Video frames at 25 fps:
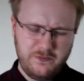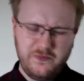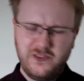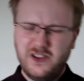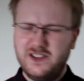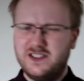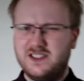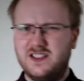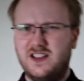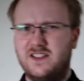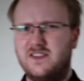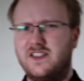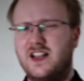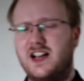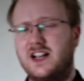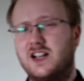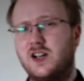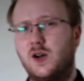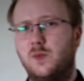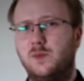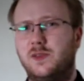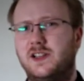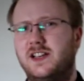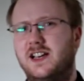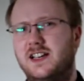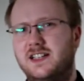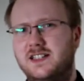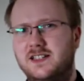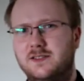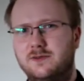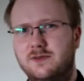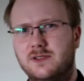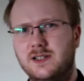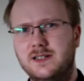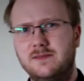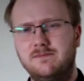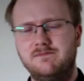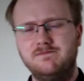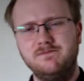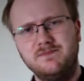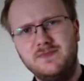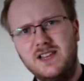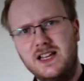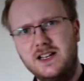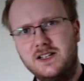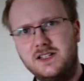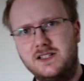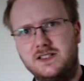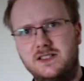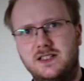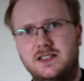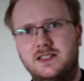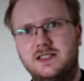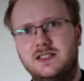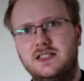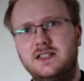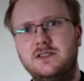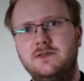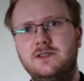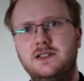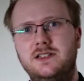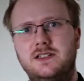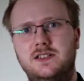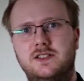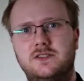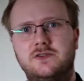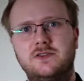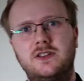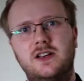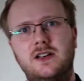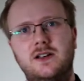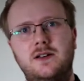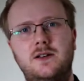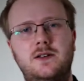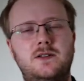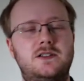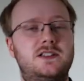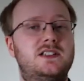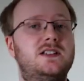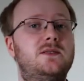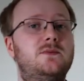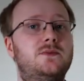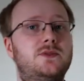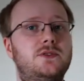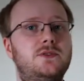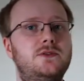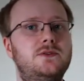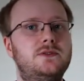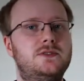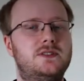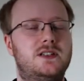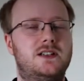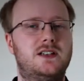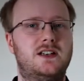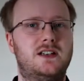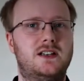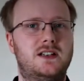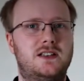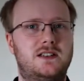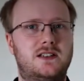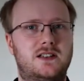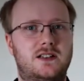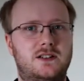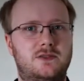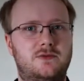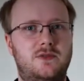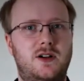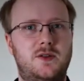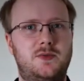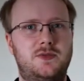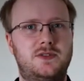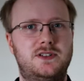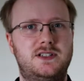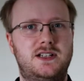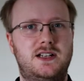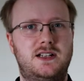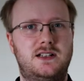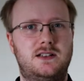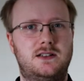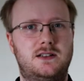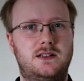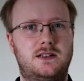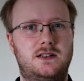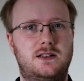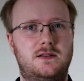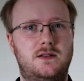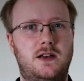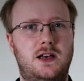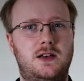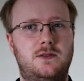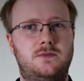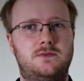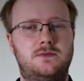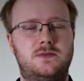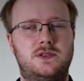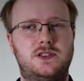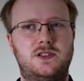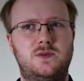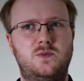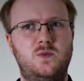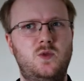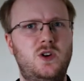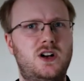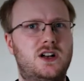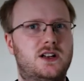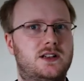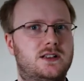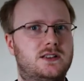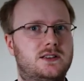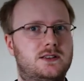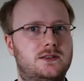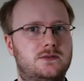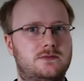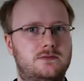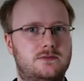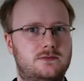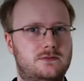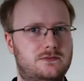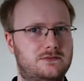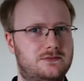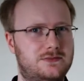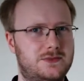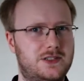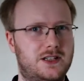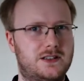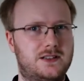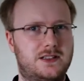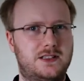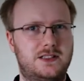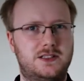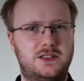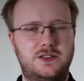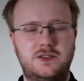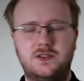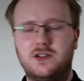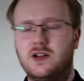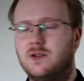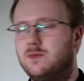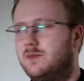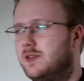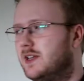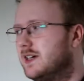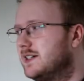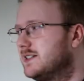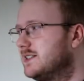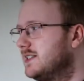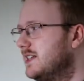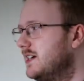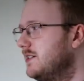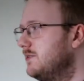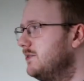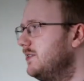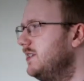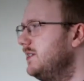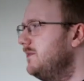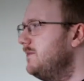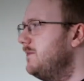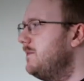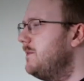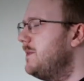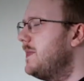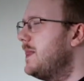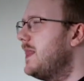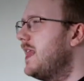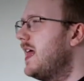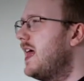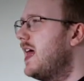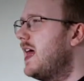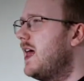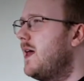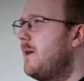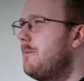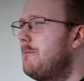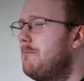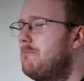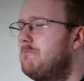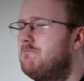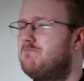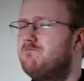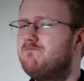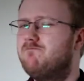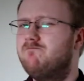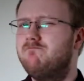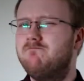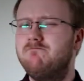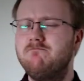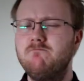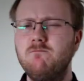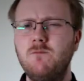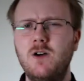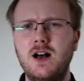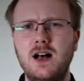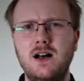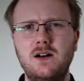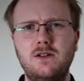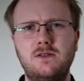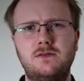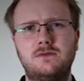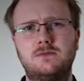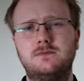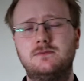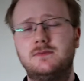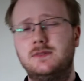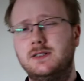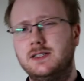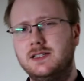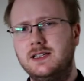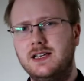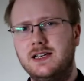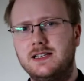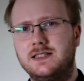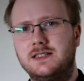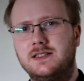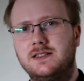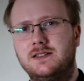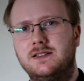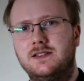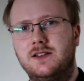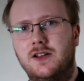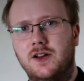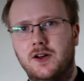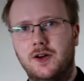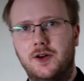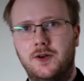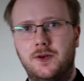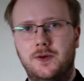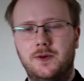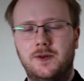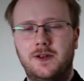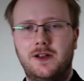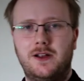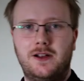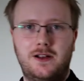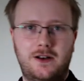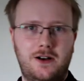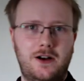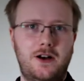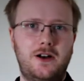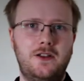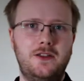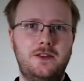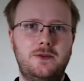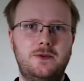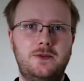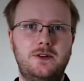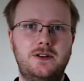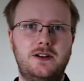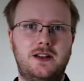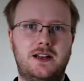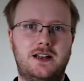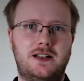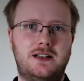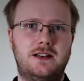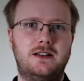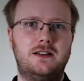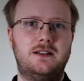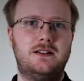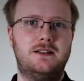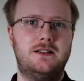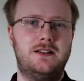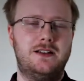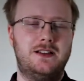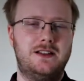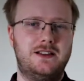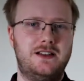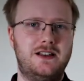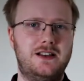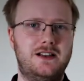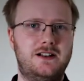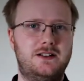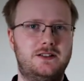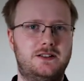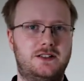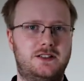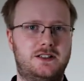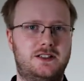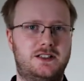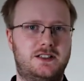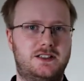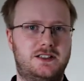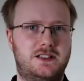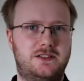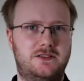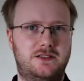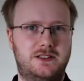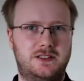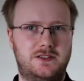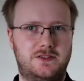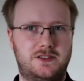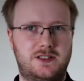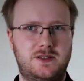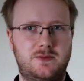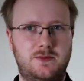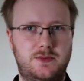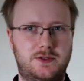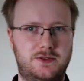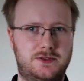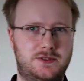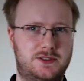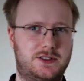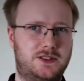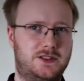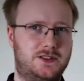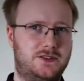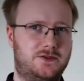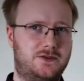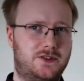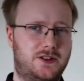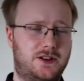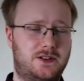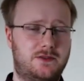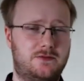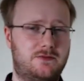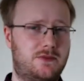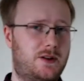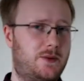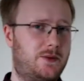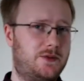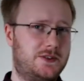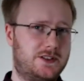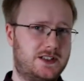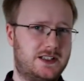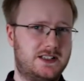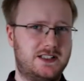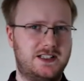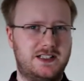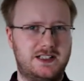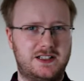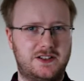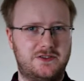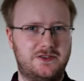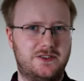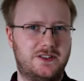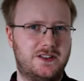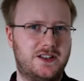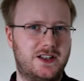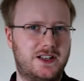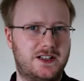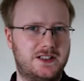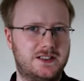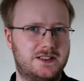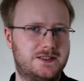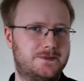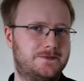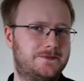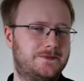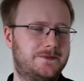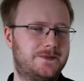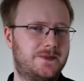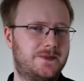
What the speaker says: fonts aren't that complicated, right? They're just a series of symbols that represent some words. Nothing too complex there, right? Well, yes and no. On the one hand, they are just a series of symbols used for representing different things.